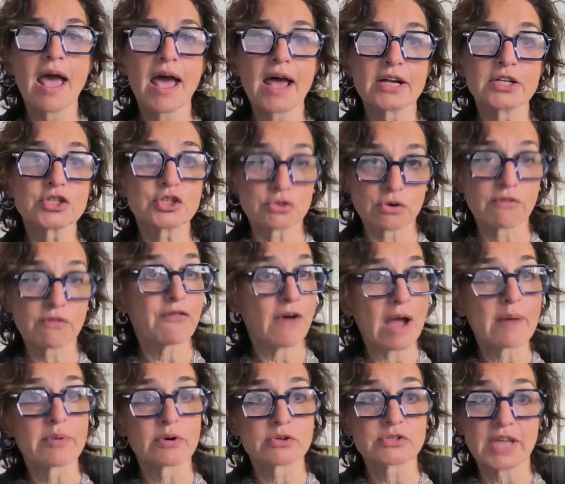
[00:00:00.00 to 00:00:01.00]
and sure,
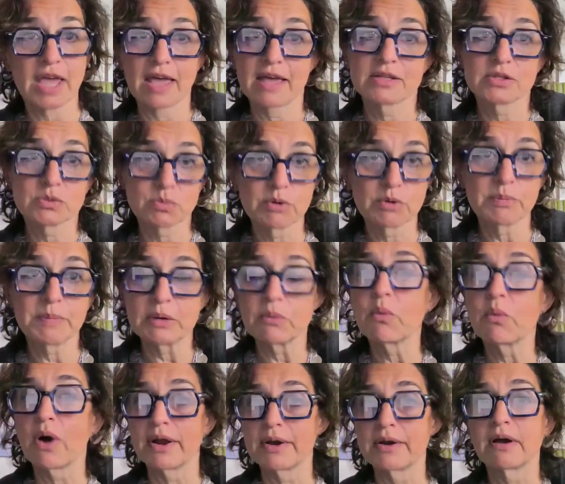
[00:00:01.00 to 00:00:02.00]
fibroscans would be
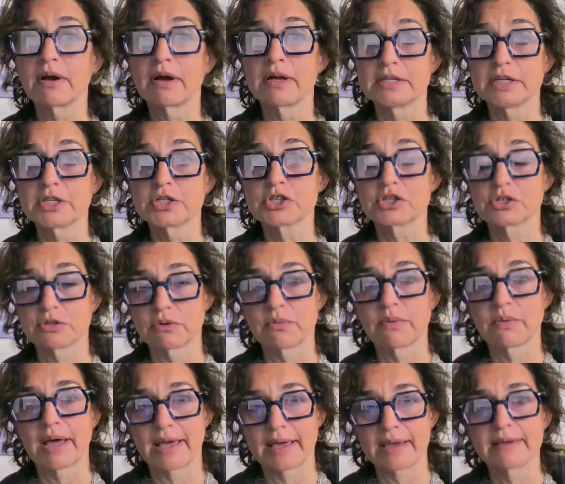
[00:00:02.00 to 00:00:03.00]
one
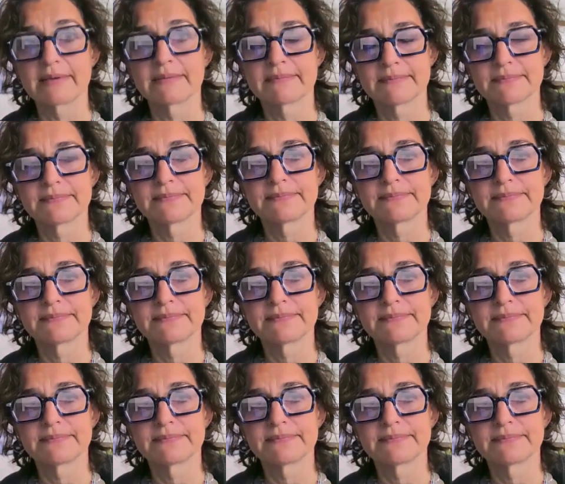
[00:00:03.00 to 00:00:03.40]
additional way.